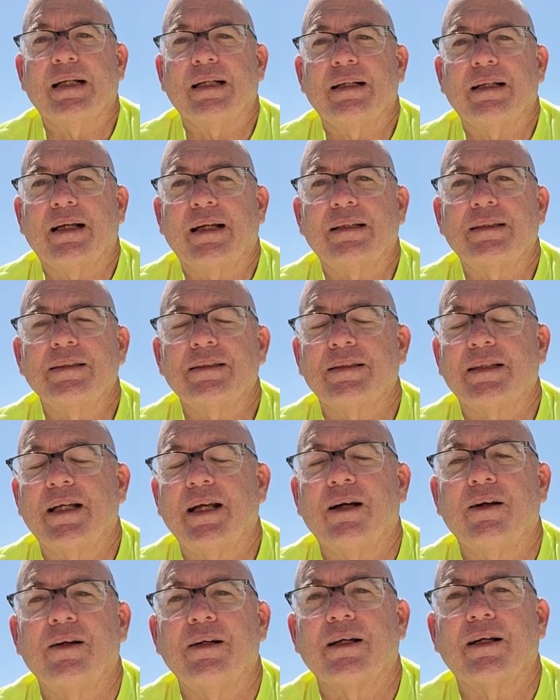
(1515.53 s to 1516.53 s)
I just
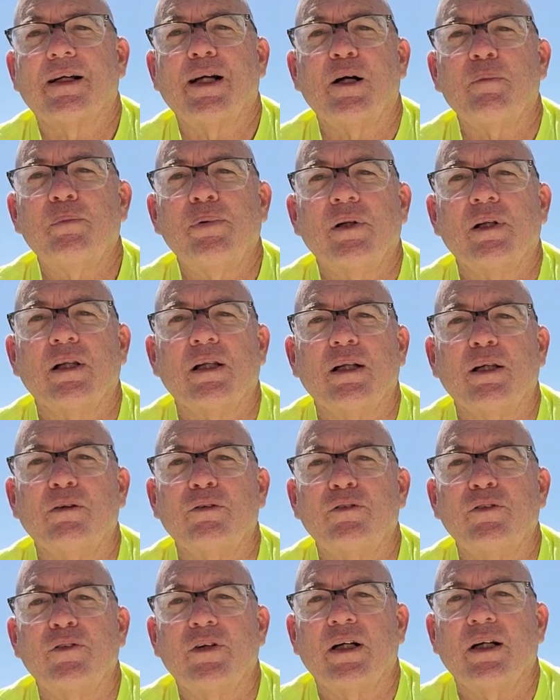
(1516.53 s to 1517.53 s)
carry a couple
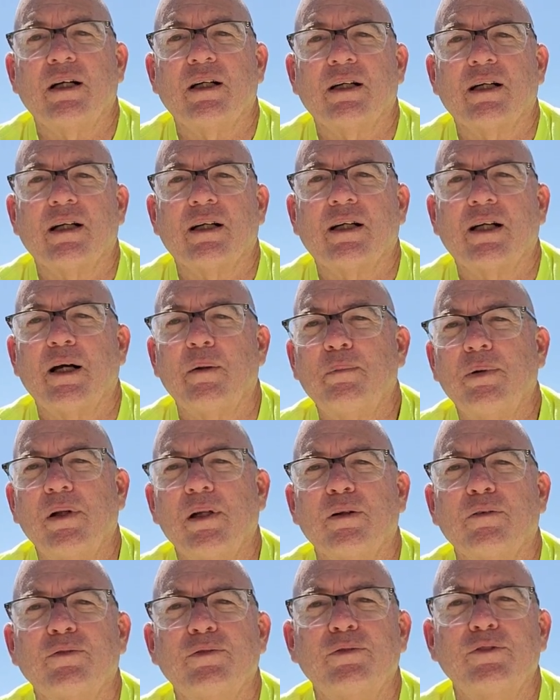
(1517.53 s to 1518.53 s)
of, uh, a couple
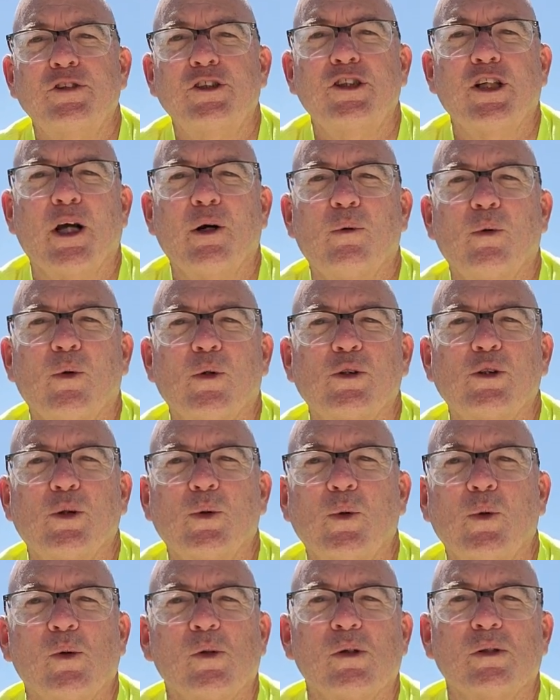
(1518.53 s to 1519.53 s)
of general
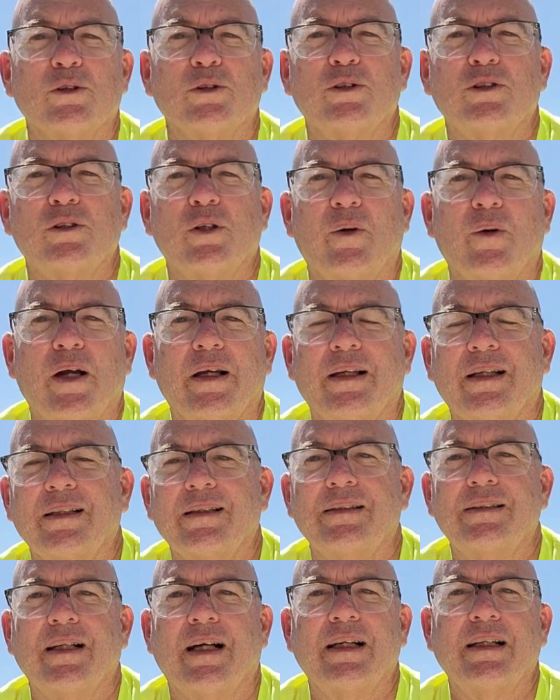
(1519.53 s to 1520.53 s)
tools so I can
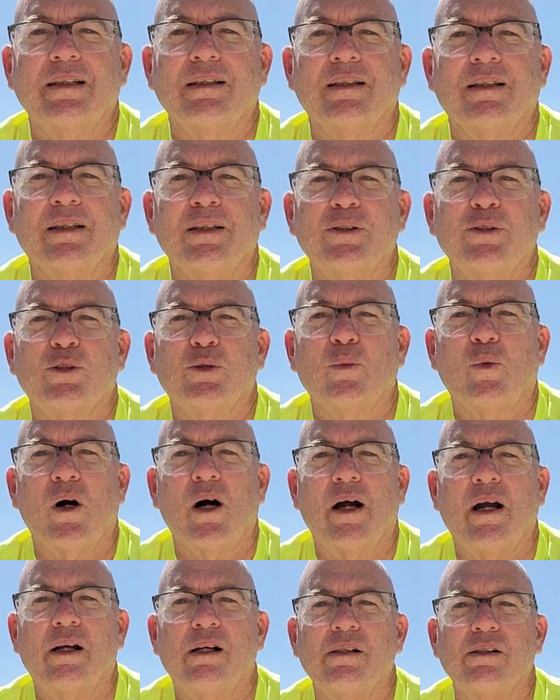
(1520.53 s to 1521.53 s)
tighten loose
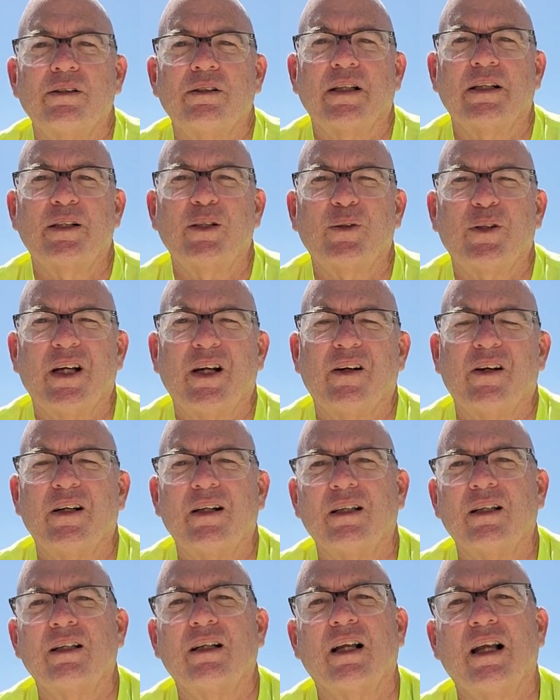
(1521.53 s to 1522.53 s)
wires. I do carry
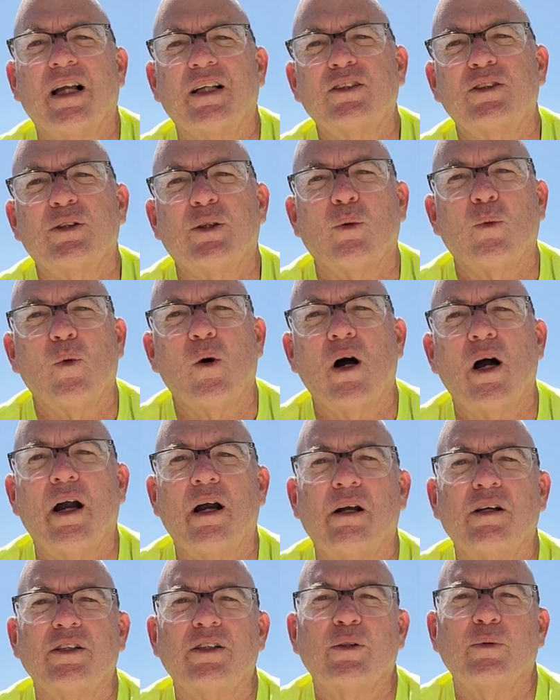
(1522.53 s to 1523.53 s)
a little extra
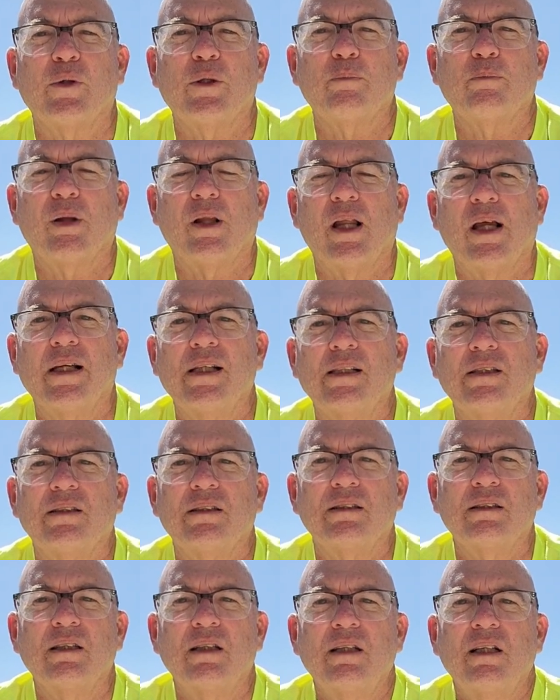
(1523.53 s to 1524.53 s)
wire to replace